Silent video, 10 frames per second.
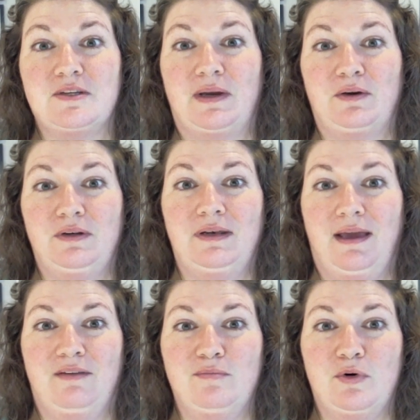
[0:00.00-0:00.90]
couldn't
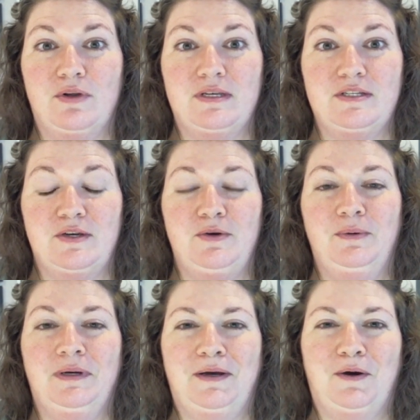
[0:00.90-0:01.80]
have more than two,
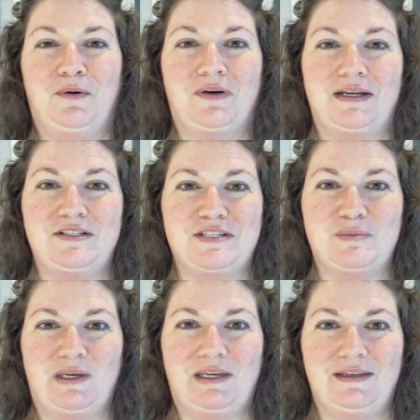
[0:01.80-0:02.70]
or I'd just
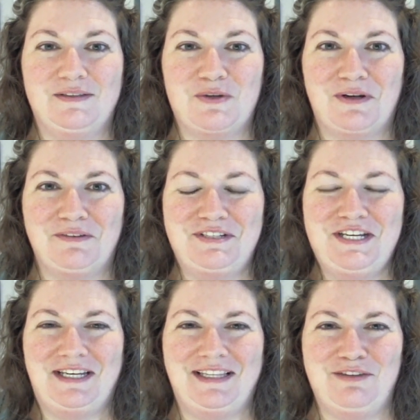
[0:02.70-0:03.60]
be sort of
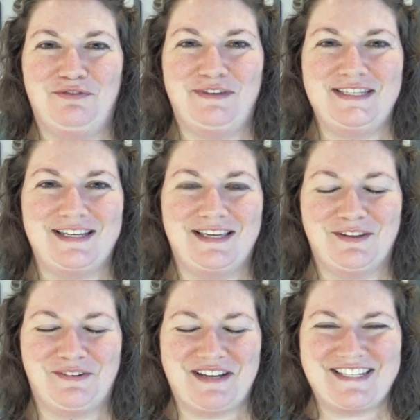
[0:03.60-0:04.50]
gently fizzing
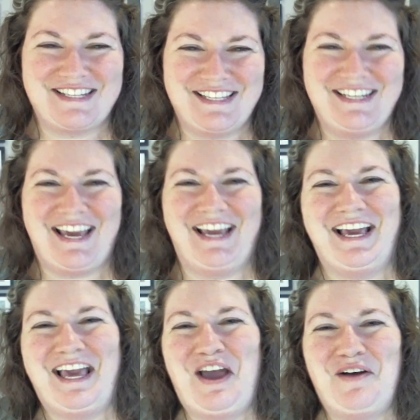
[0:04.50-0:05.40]
the rest of the day.
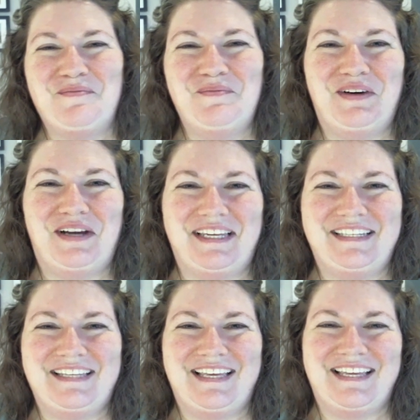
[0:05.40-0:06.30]
But
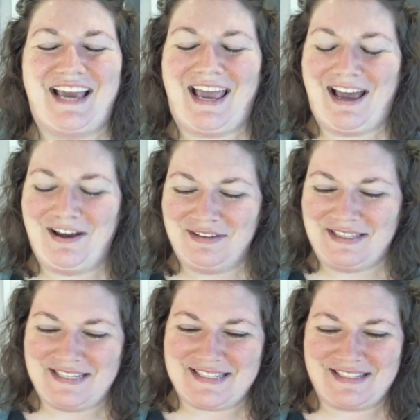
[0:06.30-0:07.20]
having
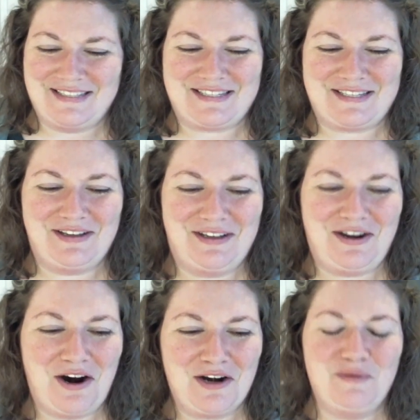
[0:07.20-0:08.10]
this
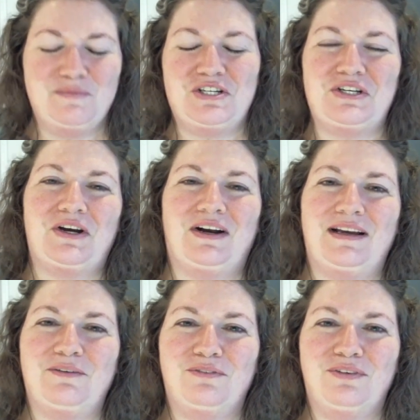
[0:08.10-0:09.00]
cardamom sugar,
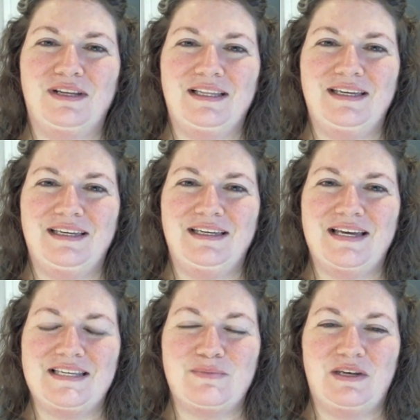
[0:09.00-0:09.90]
it really
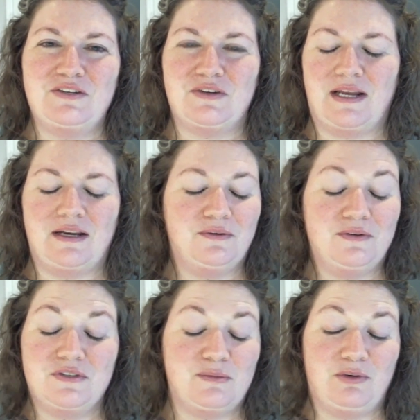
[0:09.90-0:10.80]
has been a treat. I don't
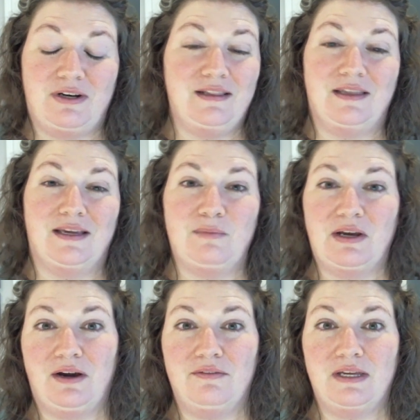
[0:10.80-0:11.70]
usually put anything in my
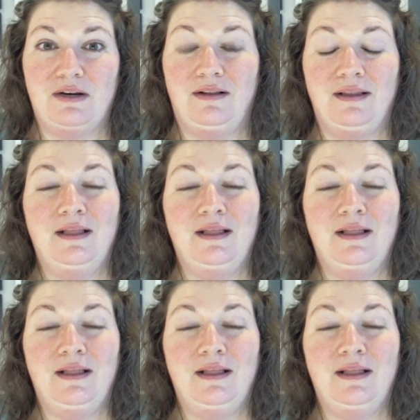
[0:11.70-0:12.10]
coffee at all,